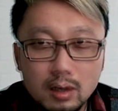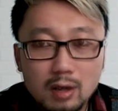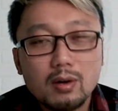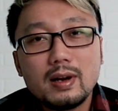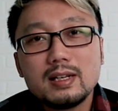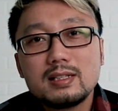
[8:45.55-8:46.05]

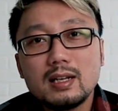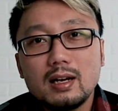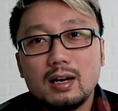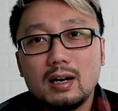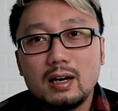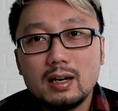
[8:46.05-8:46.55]
All right,
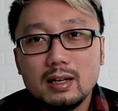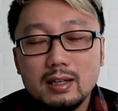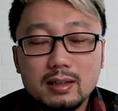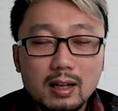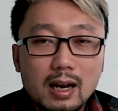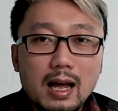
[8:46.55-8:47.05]

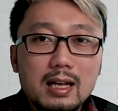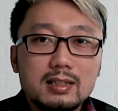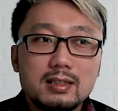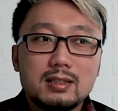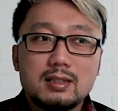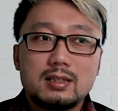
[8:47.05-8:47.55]
in the
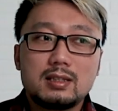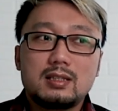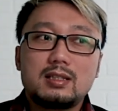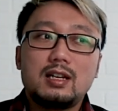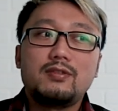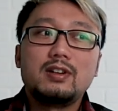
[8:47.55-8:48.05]
last
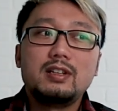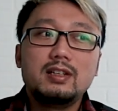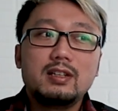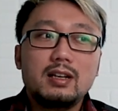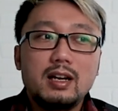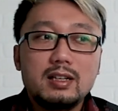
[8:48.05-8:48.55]

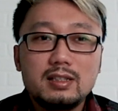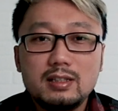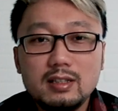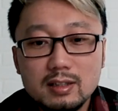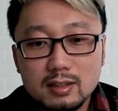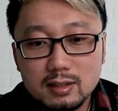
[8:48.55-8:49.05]
8
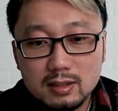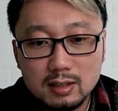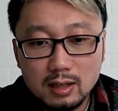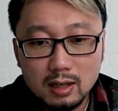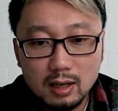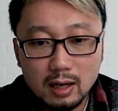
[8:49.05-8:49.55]

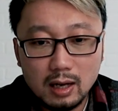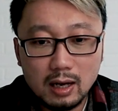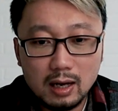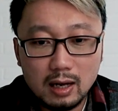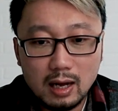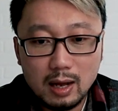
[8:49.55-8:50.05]
years,
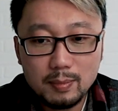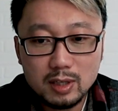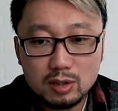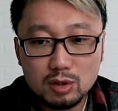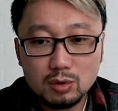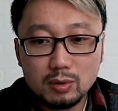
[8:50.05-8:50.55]
I've
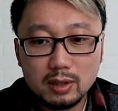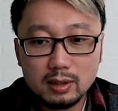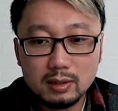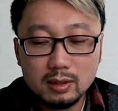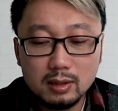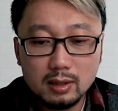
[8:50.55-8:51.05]
been
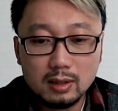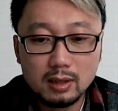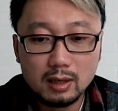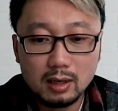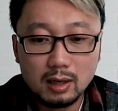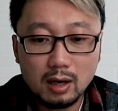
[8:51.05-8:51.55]
shooting
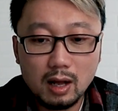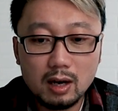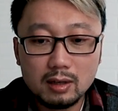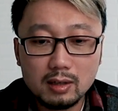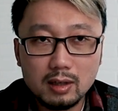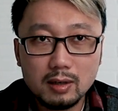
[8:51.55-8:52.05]
a
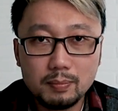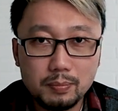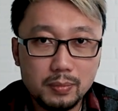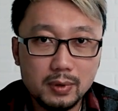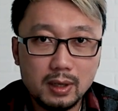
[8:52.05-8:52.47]
lot of